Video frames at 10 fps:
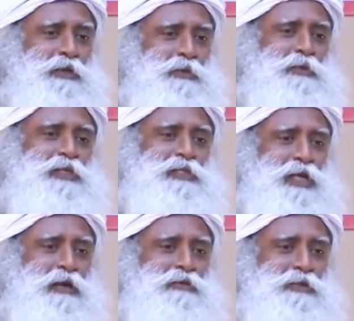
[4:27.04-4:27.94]
to reach
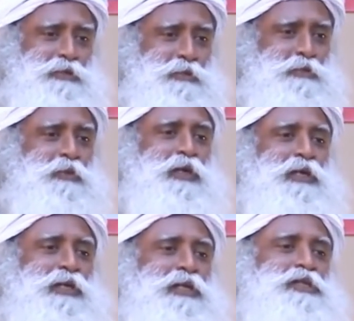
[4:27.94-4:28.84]
out and do what
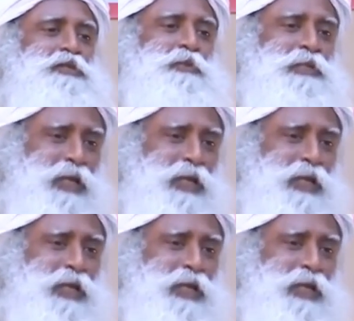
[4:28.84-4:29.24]
needs to be done